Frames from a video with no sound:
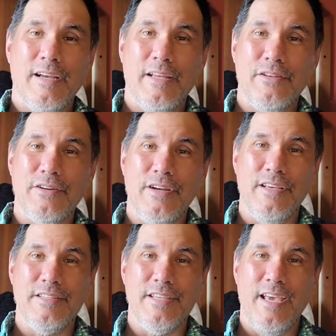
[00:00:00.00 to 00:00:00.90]
and there
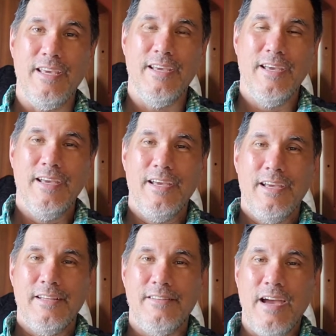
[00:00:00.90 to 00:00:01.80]
is a
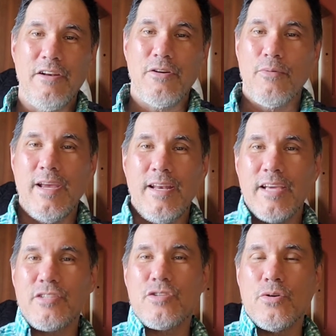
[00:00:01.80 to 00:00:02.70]
diner right
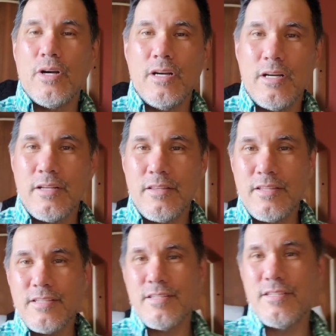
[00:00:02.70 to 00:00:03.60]
next door.
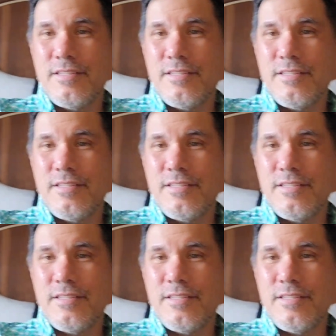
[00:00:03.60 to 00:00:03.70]
This is